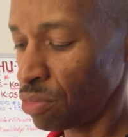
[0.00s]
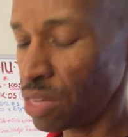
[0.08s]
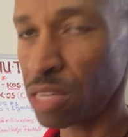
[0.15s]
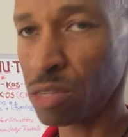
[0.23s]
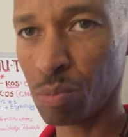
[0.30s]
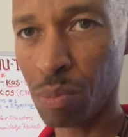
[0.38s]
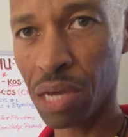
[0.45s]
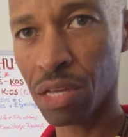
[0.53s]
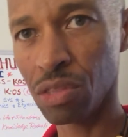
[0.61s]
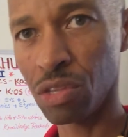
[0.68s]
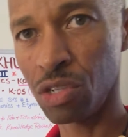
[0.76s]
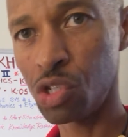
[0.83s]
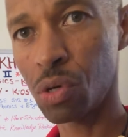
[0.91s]
that's
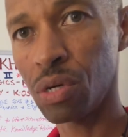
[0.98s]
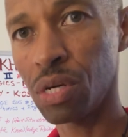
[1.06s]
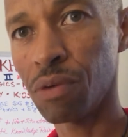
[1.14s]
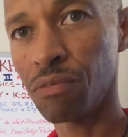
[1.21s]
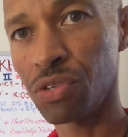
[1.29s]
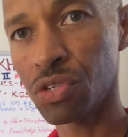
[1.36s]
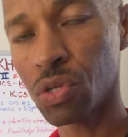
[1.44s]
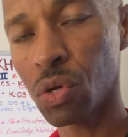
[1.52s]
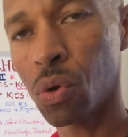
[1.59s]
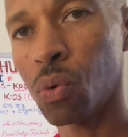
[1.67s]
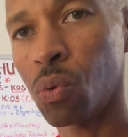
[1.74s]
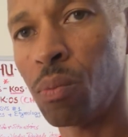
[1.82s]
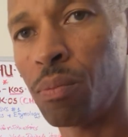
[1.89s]
making the journey of the
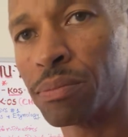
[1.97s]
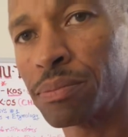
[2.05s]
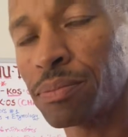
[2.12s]
soul,